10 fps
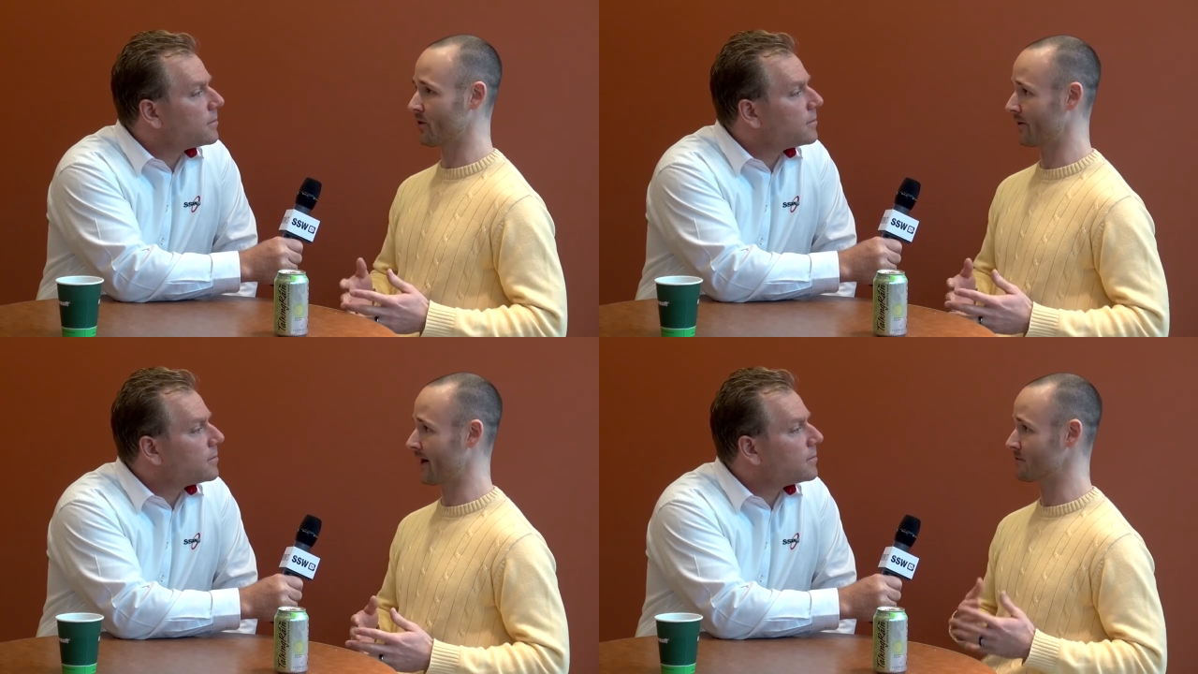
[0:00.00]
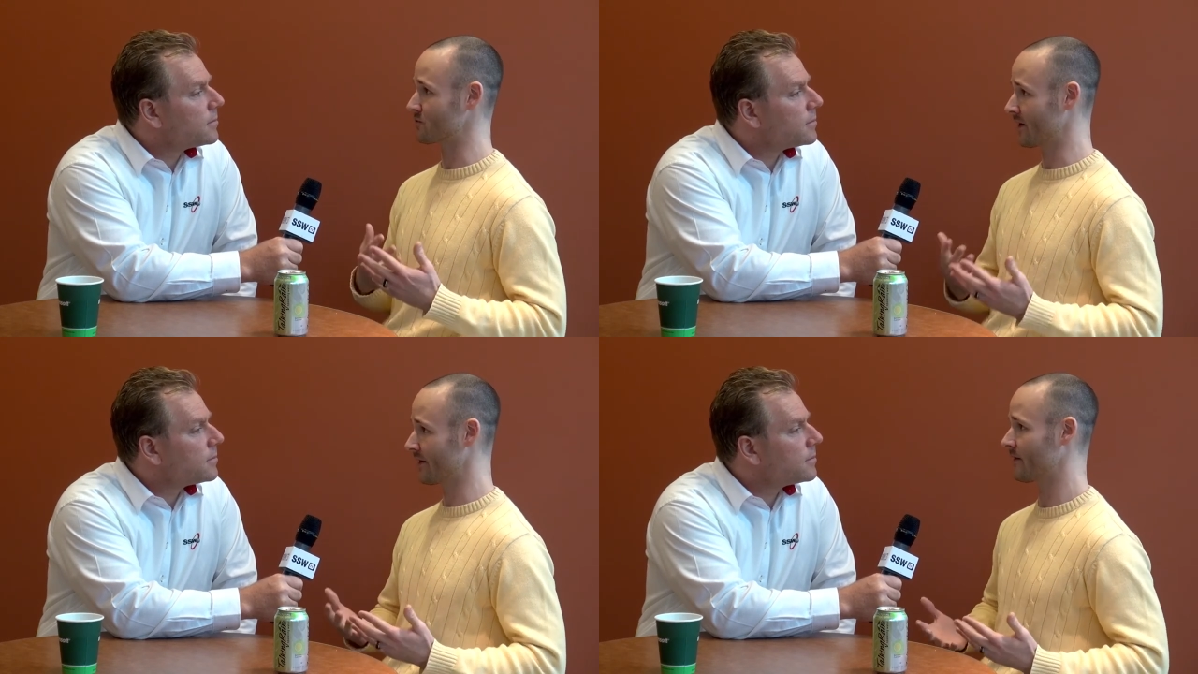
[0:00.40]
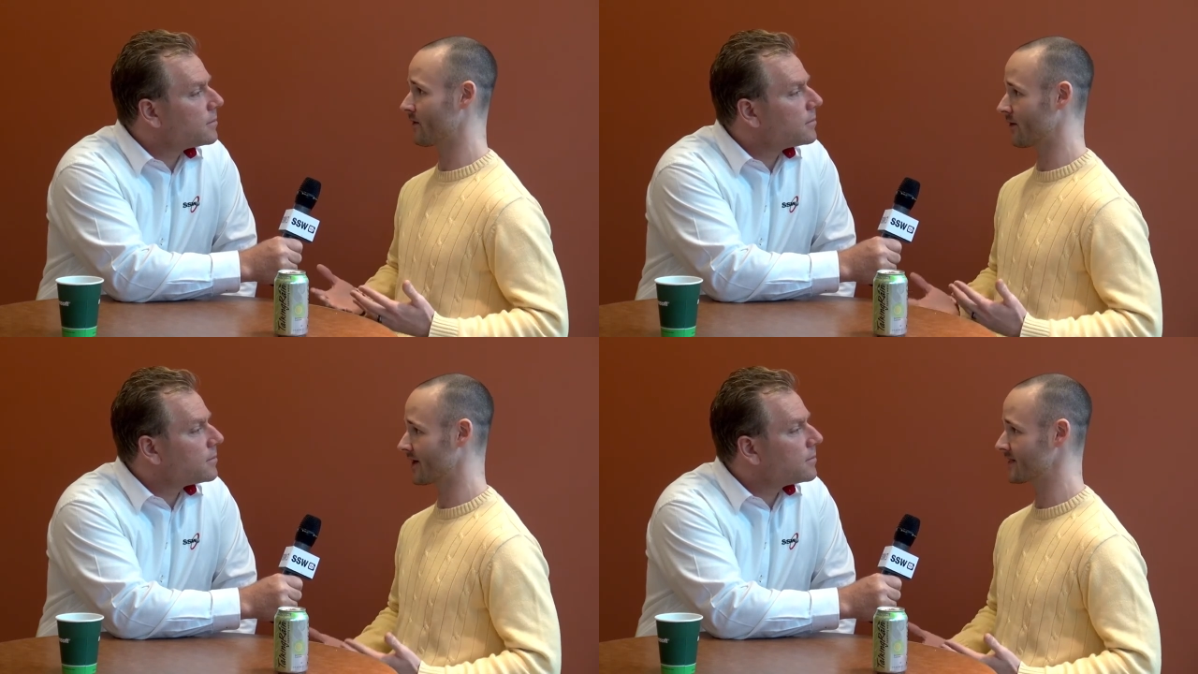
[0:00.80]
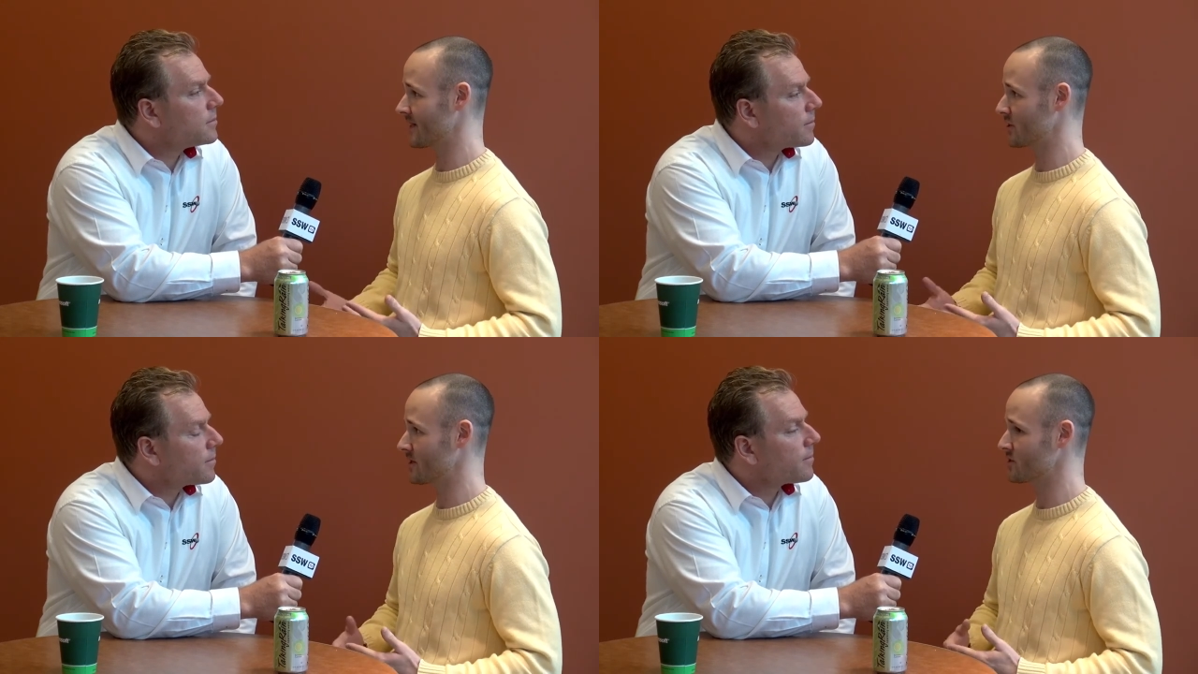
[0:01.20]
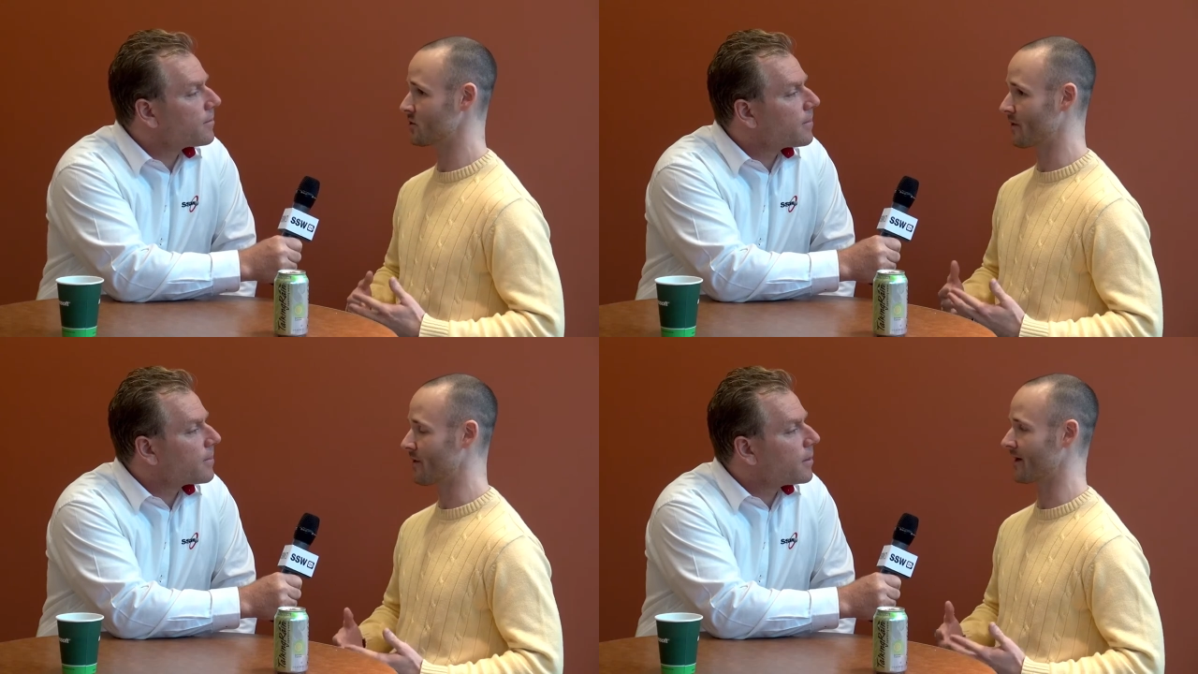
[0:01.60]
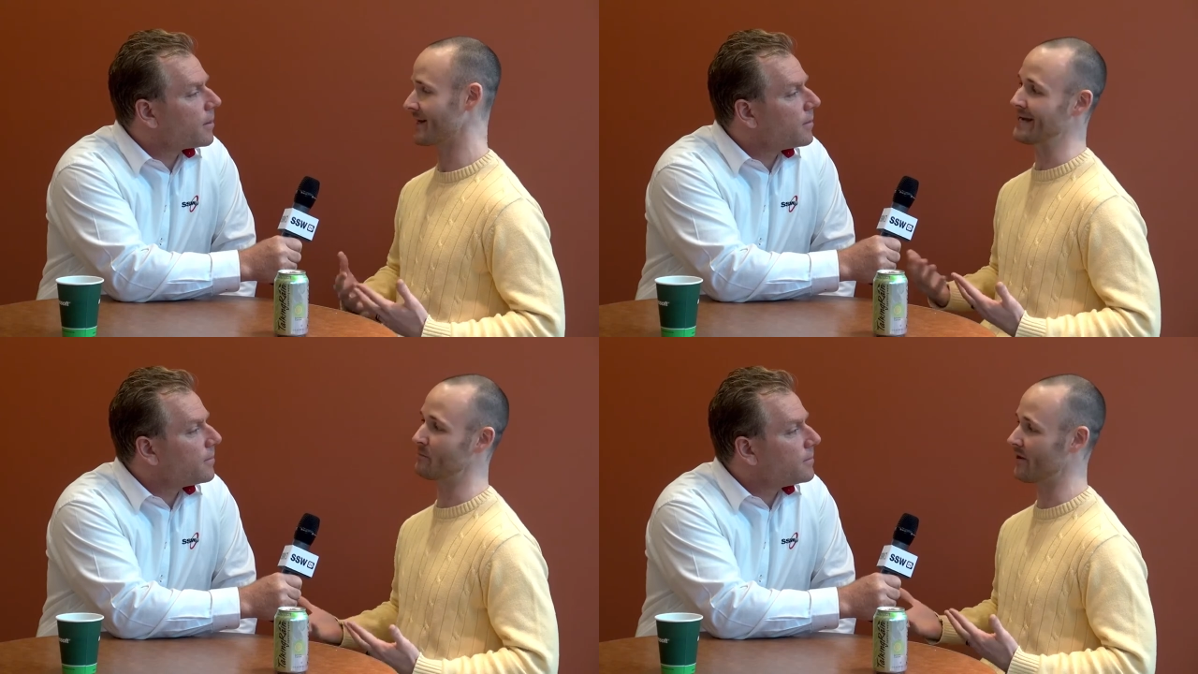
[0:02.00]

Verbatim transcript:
Speaker 1: programs with organizations, so we want to enable